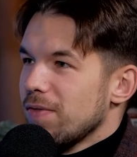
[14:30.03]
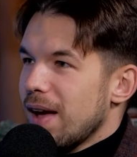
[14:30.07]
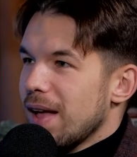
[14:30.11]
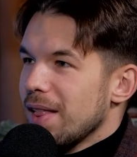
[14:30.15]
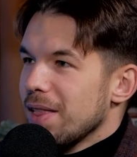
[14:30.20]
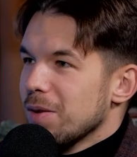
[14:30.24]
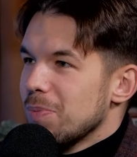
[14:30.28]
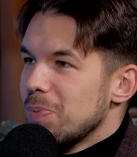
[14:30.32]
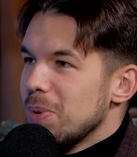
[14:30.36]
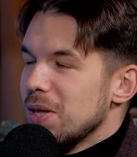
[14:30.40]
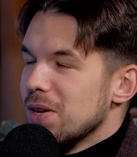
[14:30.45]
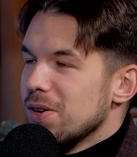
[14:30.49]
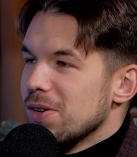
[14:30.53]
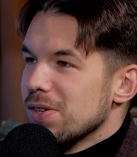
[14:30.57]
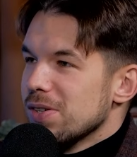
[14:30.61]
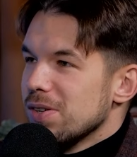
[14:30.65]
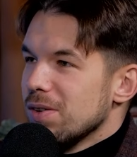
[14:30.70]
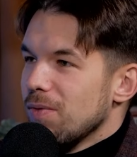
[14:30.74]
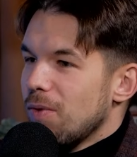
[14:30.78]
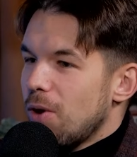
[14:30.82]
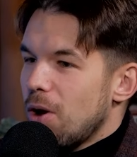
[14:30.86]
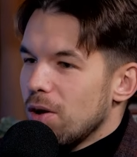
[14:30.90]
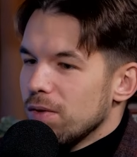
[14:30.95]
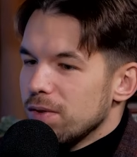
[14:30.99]
Alec Peters
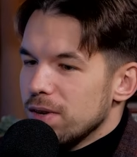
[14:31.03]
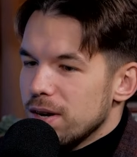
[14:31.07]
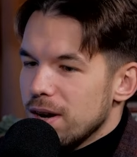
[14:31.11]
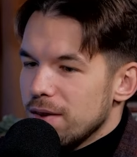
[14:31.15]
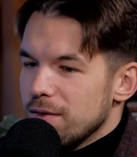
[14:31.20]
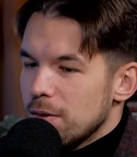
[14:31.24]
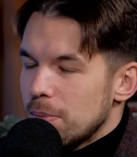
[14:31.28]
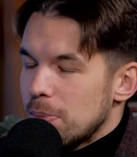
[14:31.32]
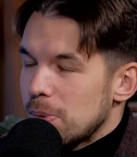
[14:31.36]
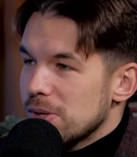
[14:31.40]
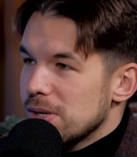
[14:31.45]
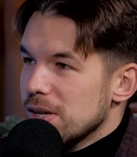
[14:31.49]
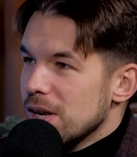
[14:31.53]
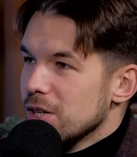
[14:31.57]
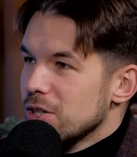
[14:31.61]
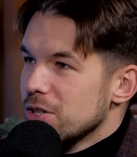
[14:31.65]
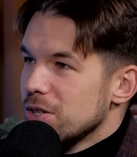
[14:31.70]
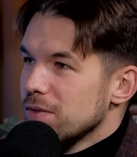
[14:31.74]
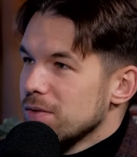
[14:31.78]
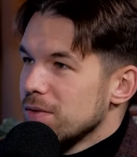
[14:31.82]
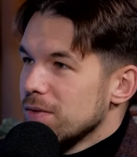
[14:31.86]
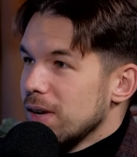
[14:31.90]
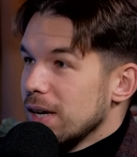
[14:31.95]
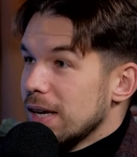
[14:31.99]
involved in every
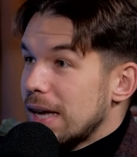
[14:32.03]
possession